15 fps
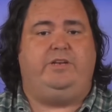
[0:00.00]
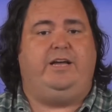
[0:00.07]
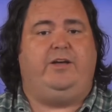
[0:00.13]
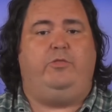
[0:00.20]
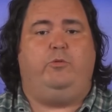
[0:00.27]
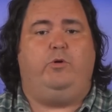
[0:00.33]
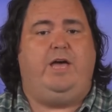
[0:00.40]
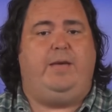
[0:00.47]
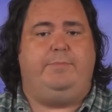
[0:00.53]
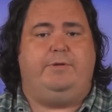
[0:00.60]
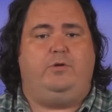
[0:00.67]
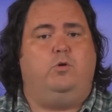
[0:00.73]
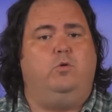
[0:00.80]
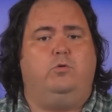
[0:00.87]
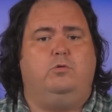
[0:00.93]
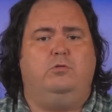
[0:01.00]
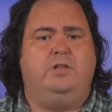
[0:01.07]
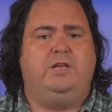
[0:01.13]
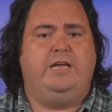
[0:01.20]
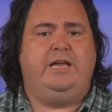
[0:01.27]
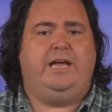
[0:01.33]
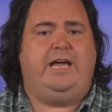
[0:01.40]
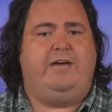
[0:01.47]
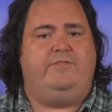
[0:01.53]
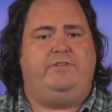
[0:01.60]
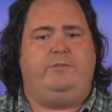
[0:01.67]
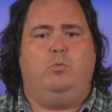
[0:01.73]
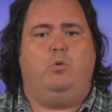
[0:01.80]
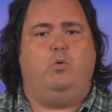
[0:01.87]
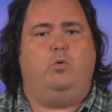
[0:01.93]
sentience entails,
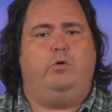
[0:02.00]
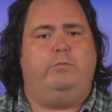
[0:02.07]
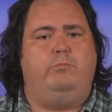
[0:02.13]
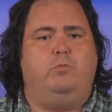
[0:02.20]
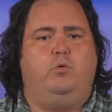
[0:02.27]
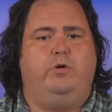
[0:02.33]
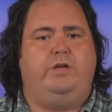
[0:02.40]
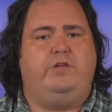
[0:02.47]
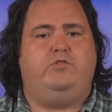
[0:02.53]
there's one point they